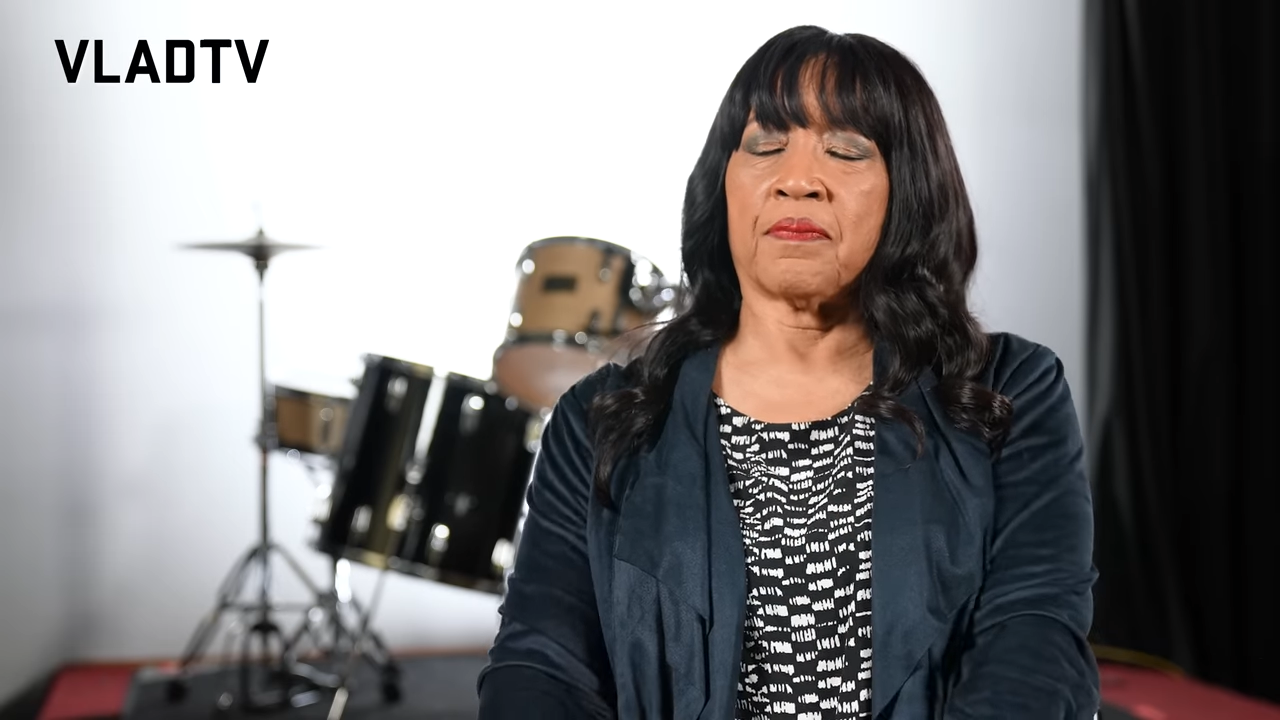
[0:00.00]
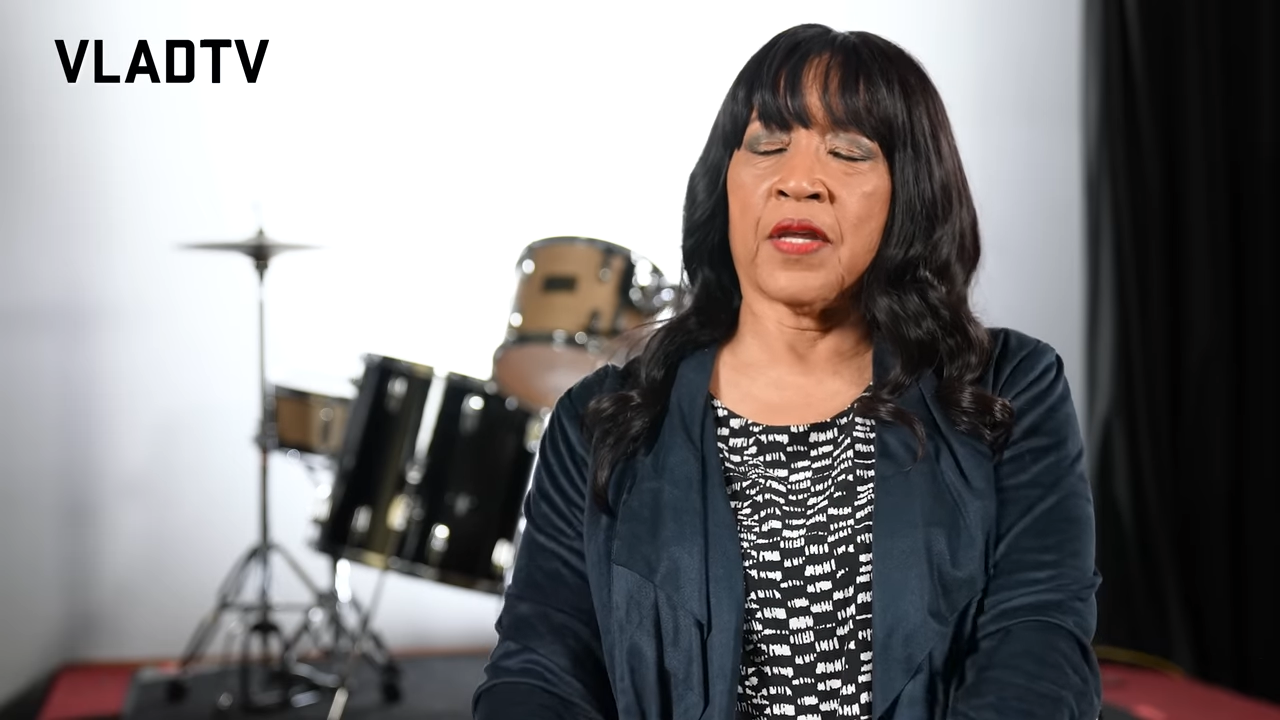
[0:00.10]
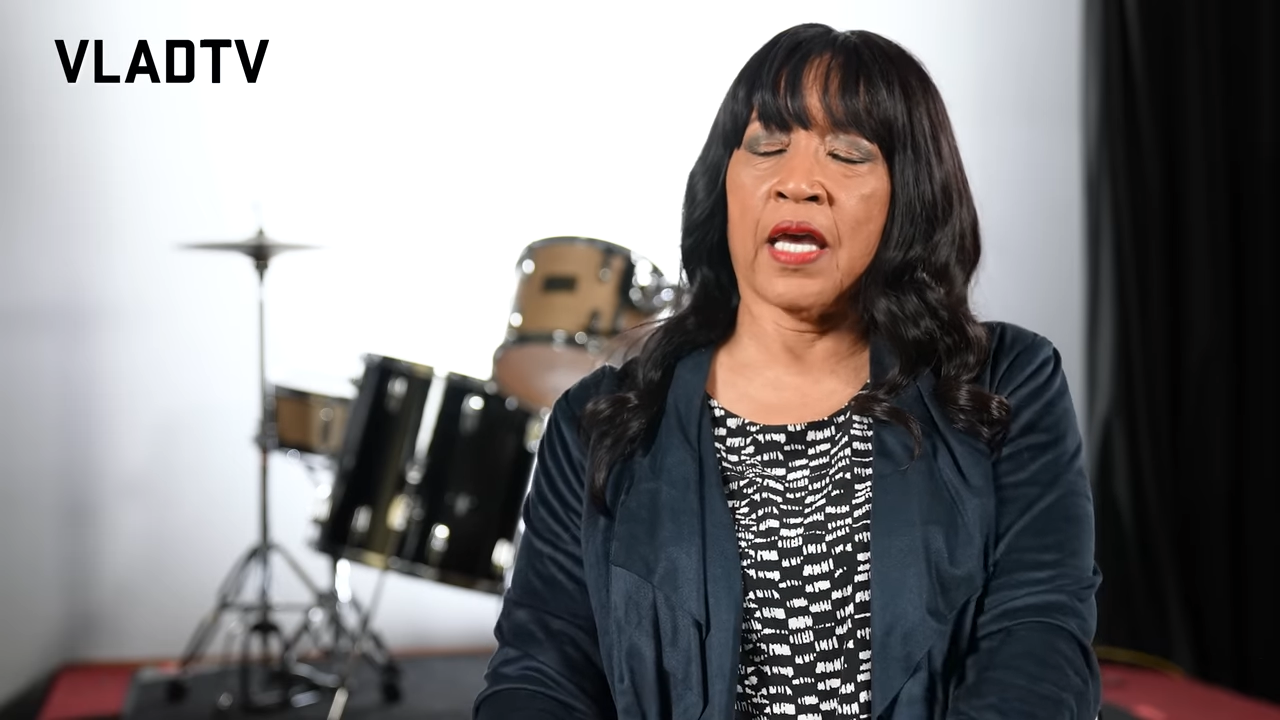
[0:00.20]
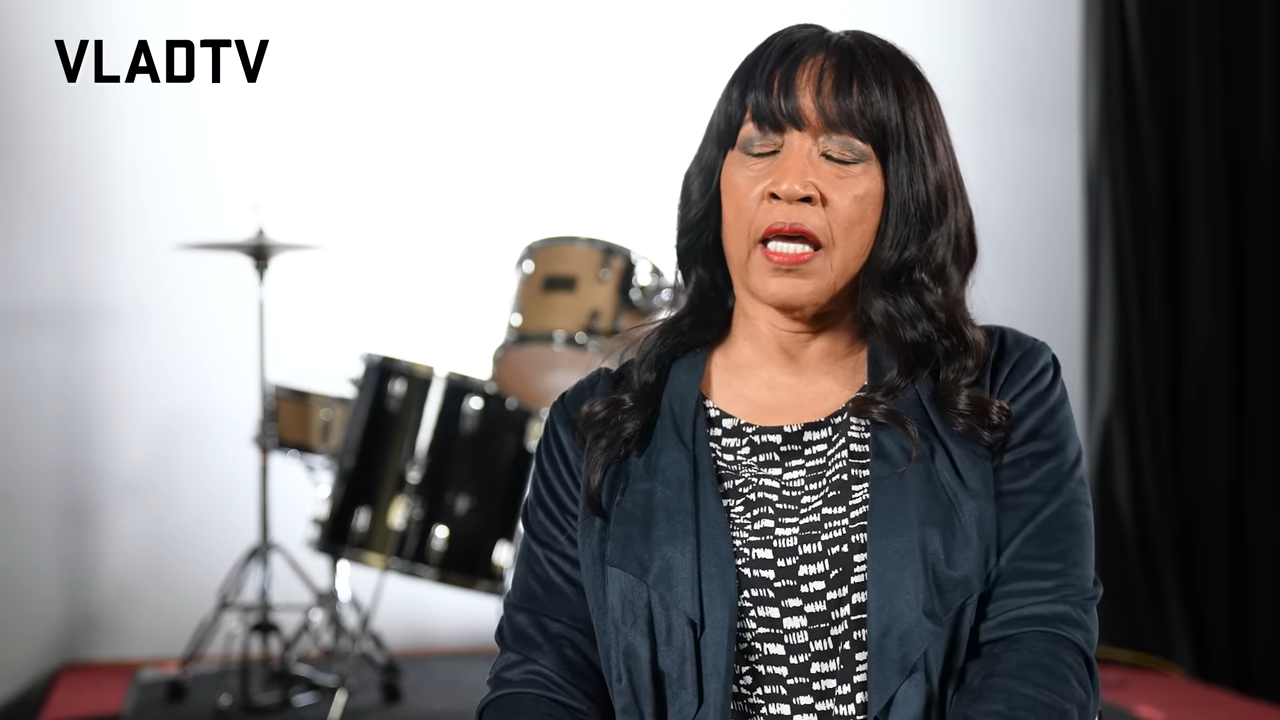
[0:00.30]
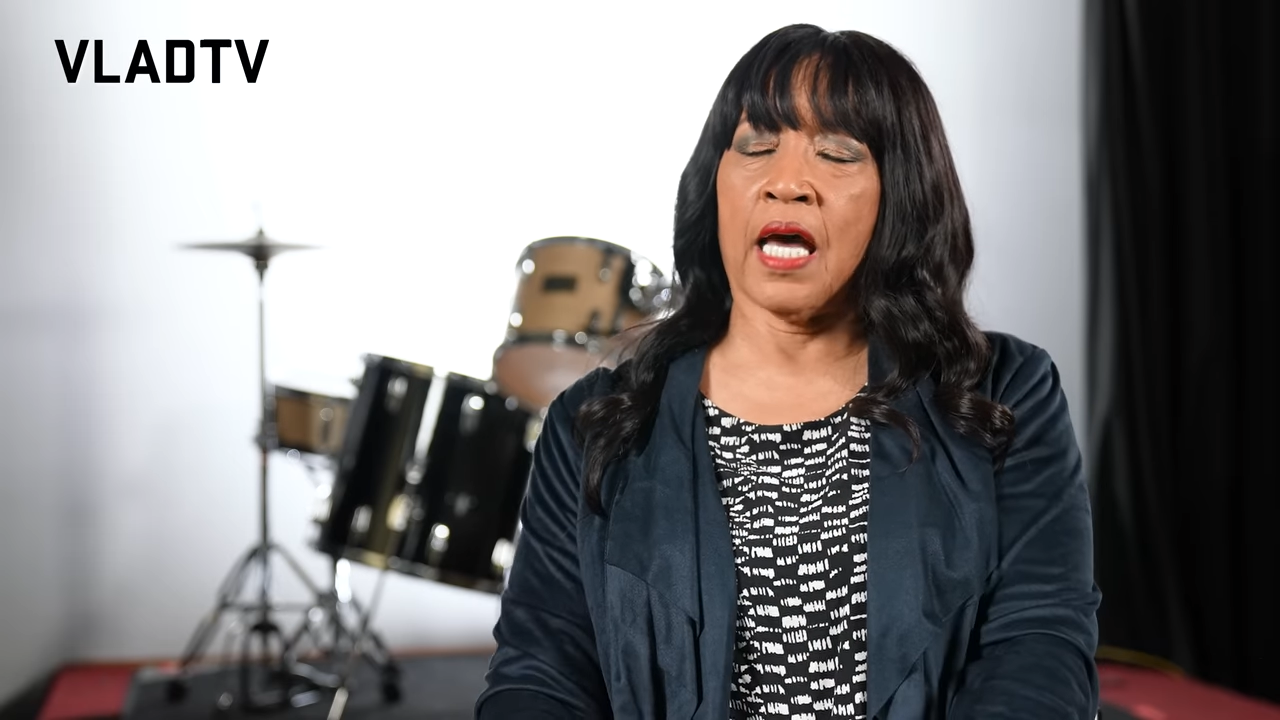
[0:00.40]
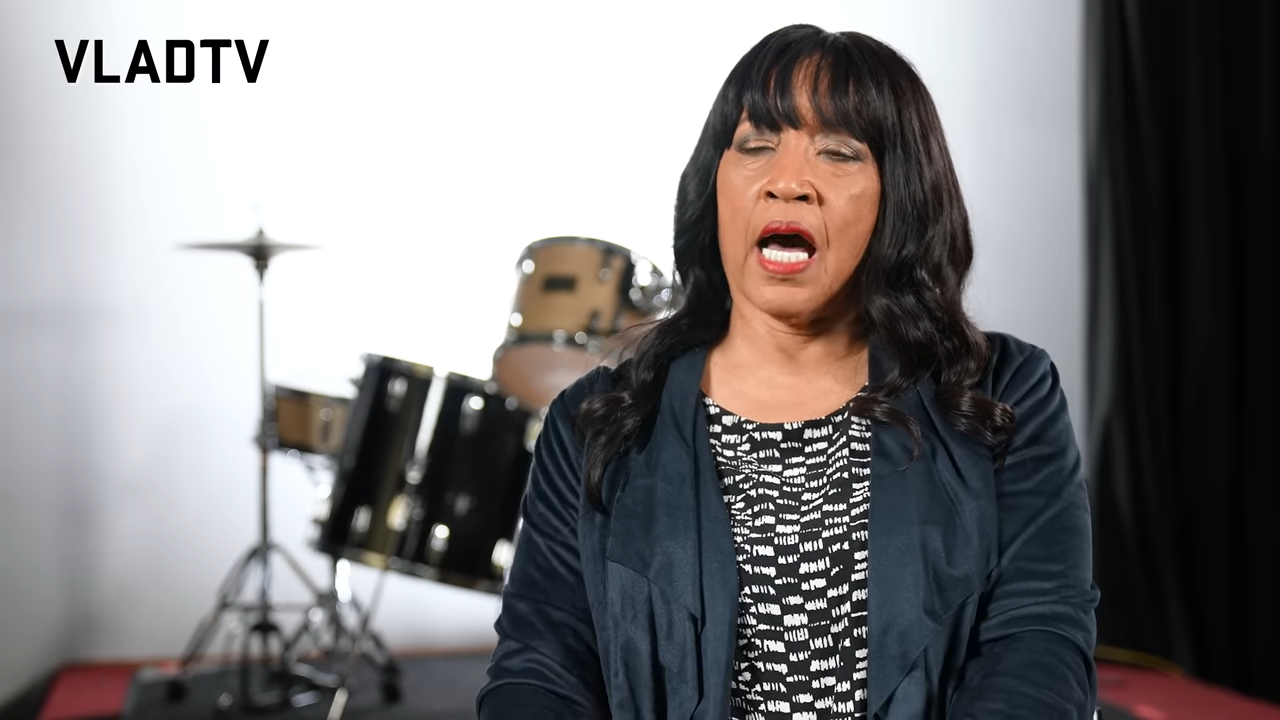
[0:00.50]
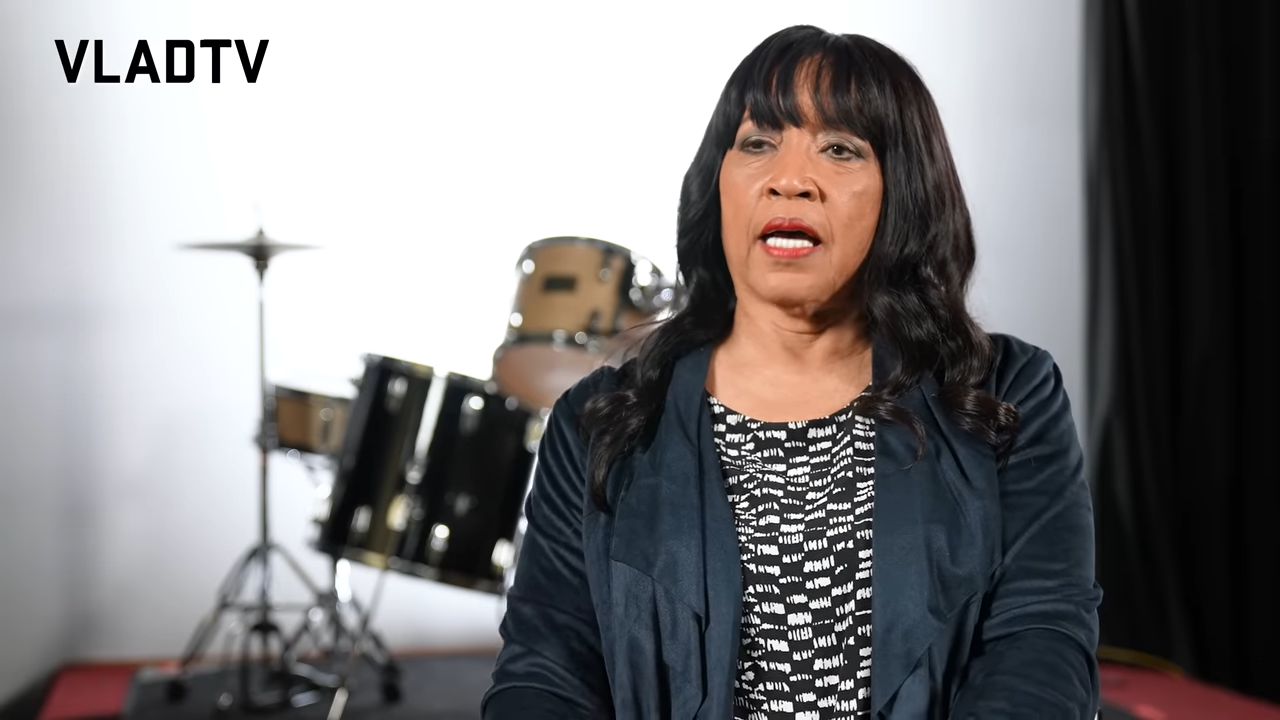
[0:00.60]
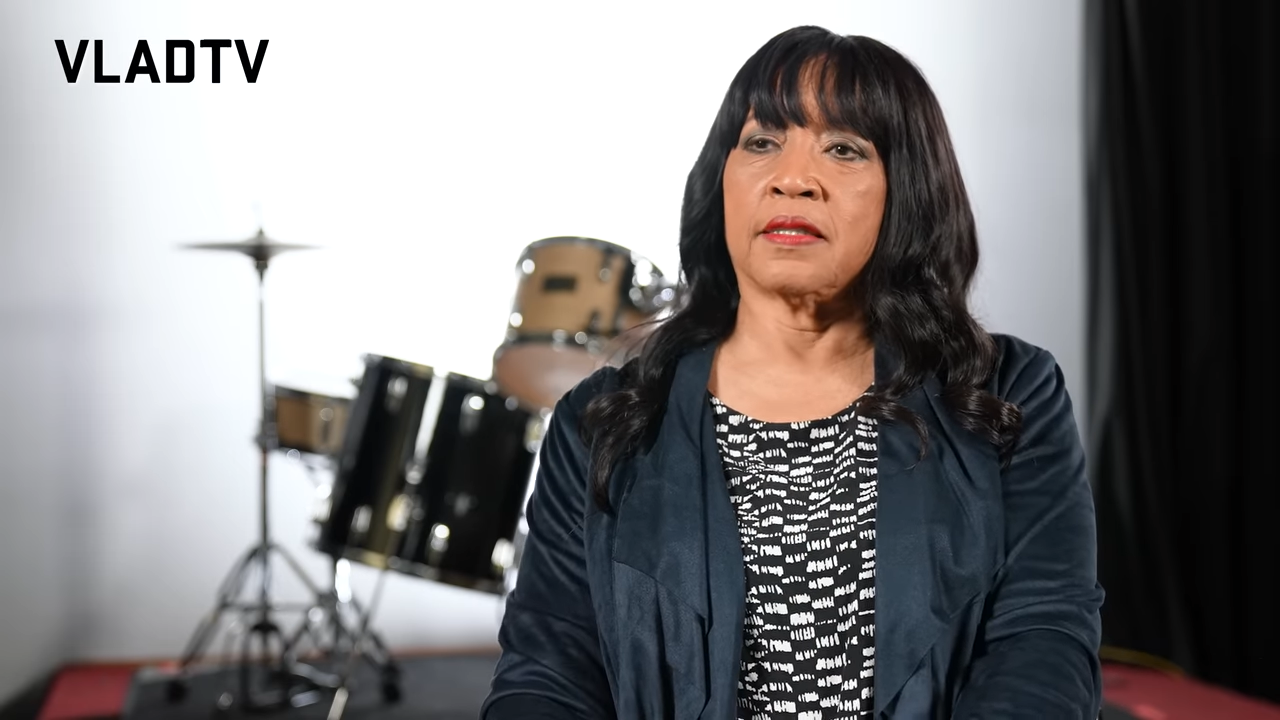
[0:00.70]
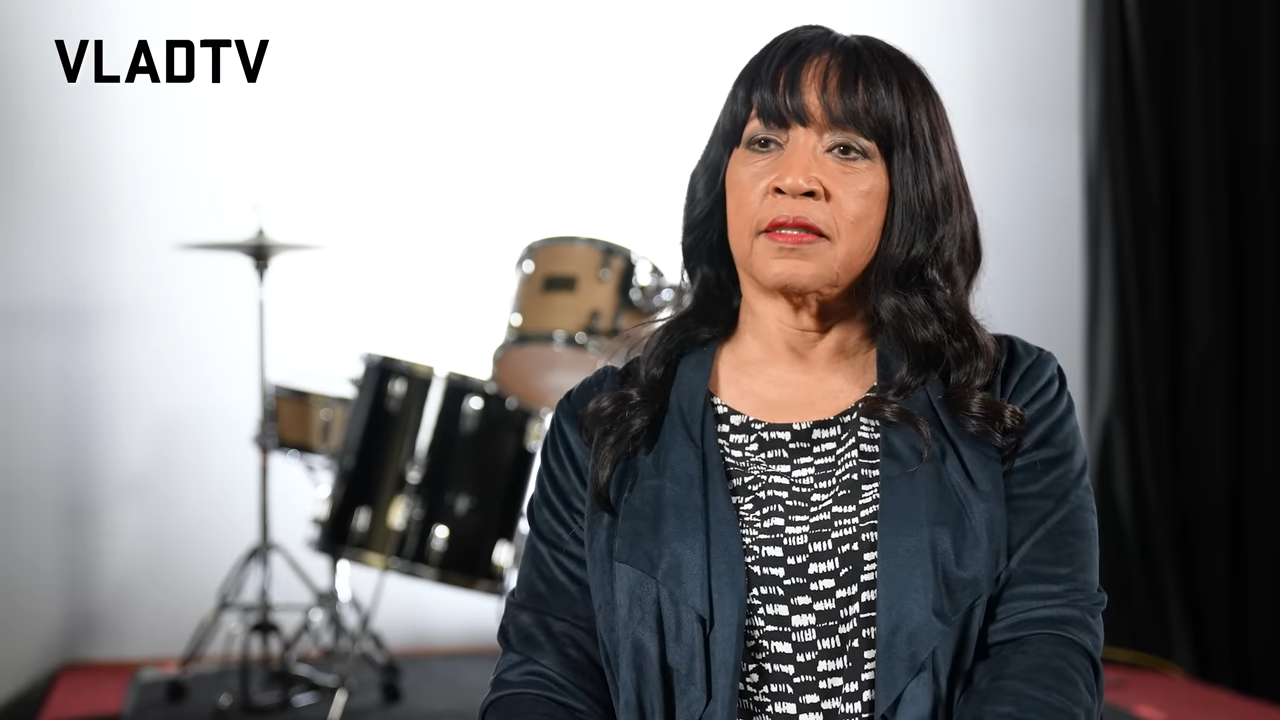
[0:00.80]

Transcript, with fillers: the AI